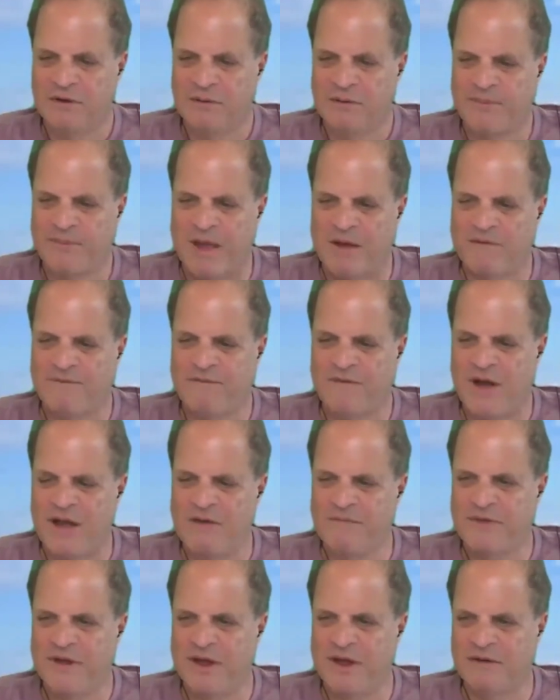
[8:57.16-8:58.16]
about
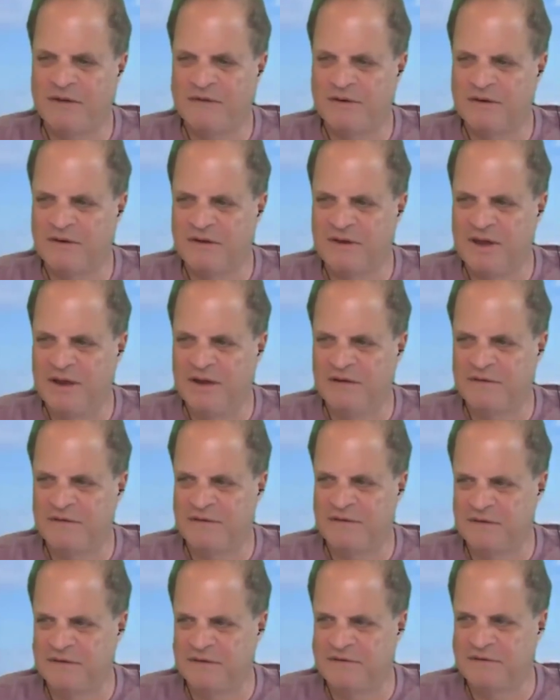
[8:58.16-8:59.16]
five thousand
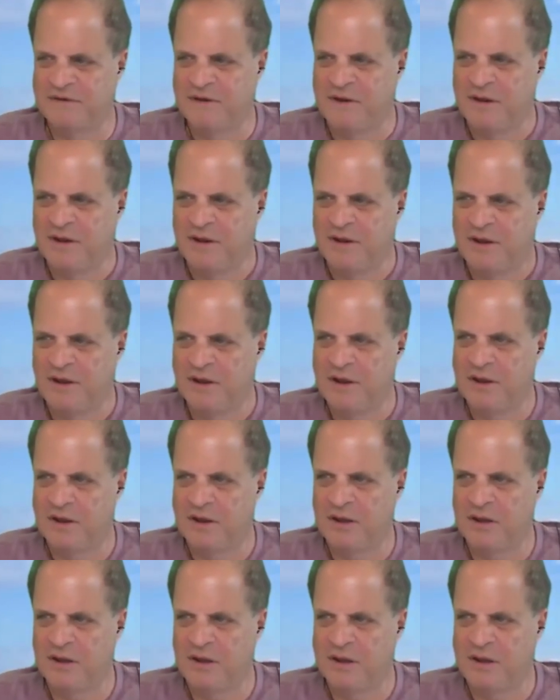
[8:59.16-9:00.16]
cases.
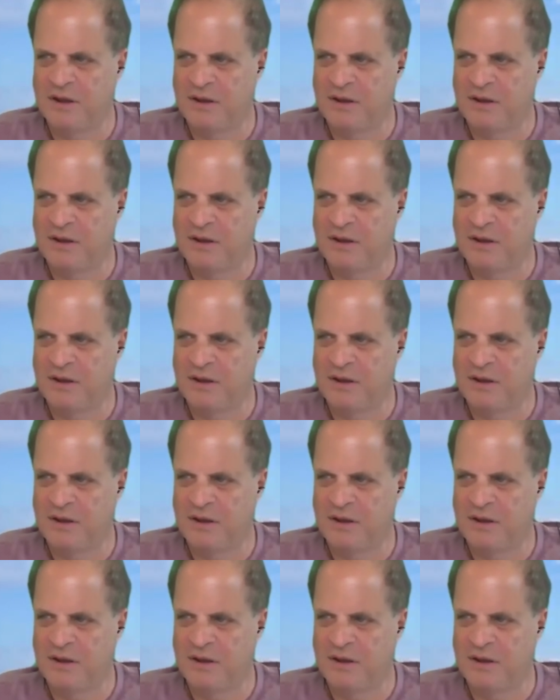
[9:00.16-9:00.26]
Uh,